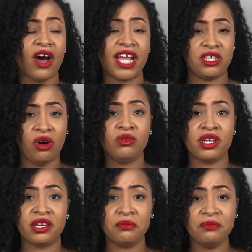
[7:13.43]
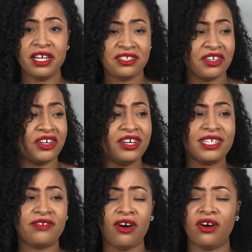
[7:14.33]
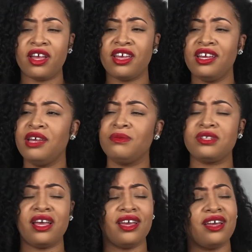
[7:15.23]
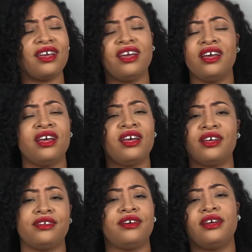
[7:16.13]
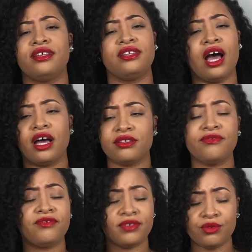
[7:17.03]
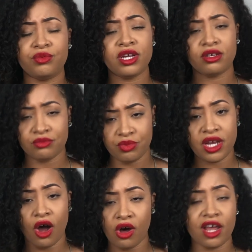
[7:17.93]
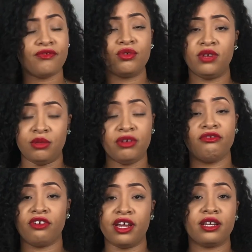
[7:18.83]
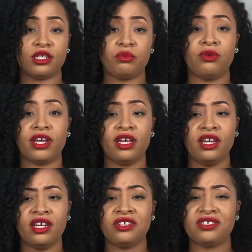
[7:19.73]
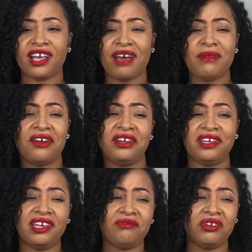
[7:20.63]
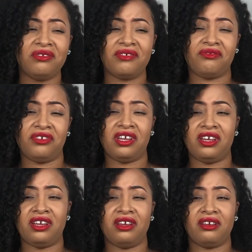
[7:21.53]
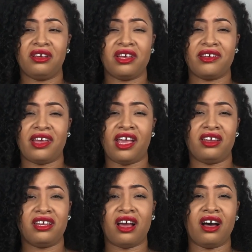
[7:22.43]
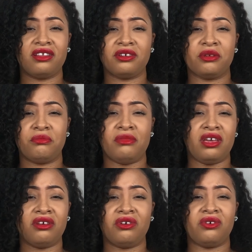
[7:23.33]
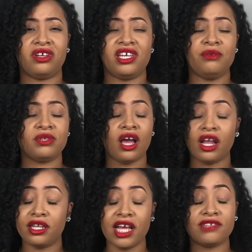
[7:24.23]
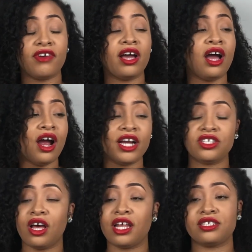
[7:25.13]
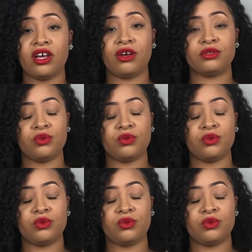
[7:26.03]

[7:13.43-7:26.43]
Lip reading: I told him it's the cook's fault. And he was like, nah, we all our food need to be free at this point. She's like, I'm not gonna give you a free $80 meal. And he was like, that's fine. All right, y'all, let's go.